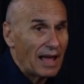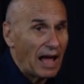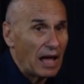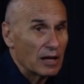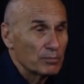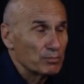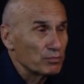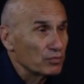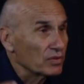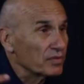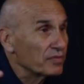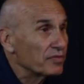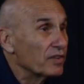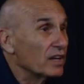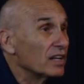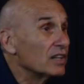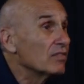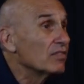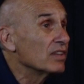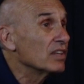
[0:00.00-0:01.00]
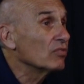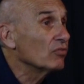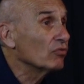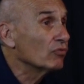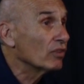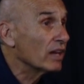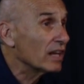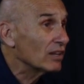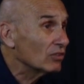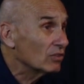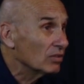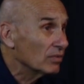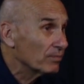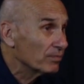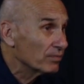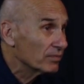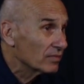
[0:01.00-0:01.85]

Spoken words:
I prefer this threat